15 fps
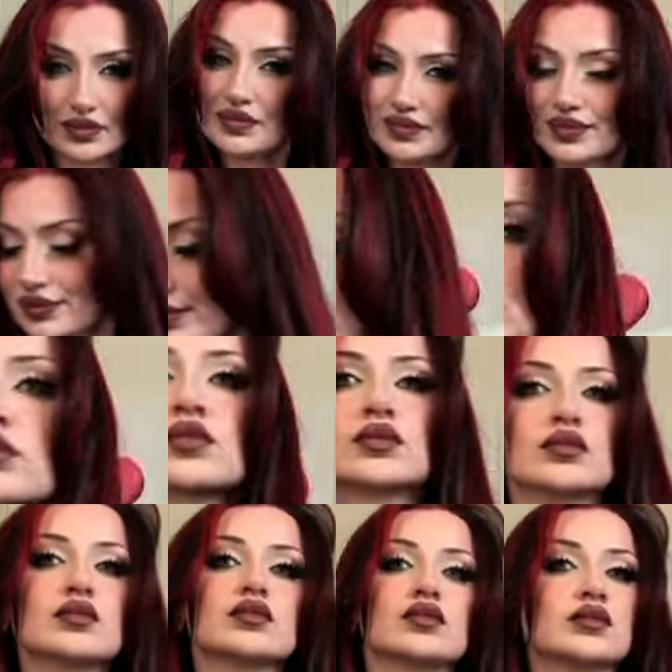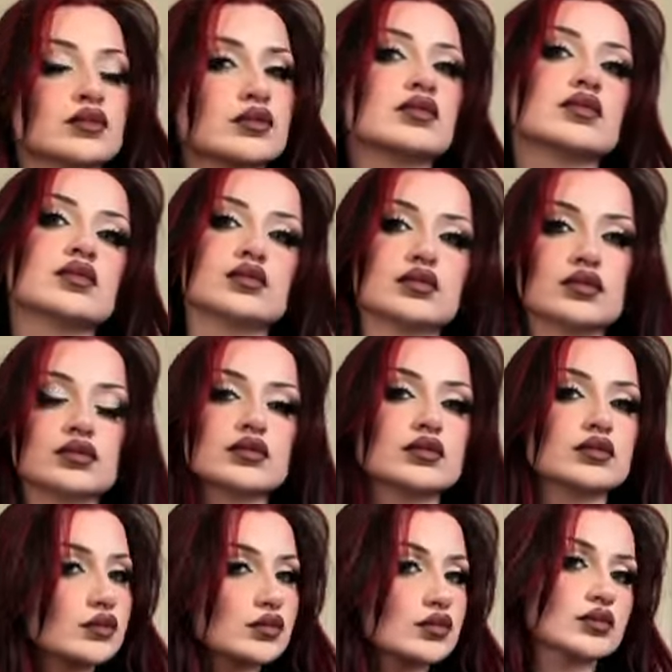of messing around with it at this point.
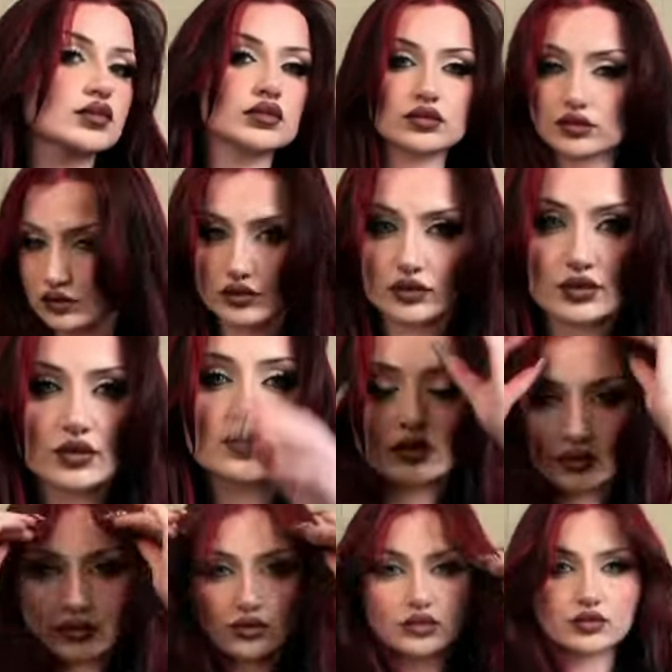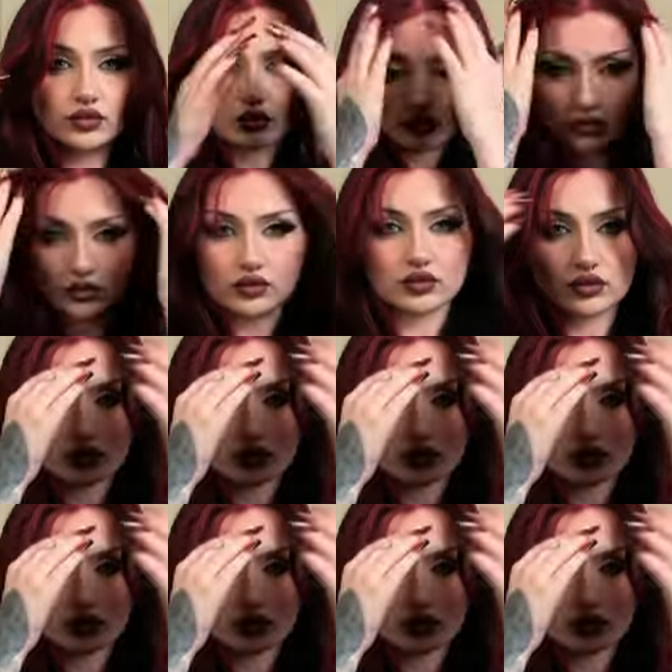I don't use hairspray or anything, it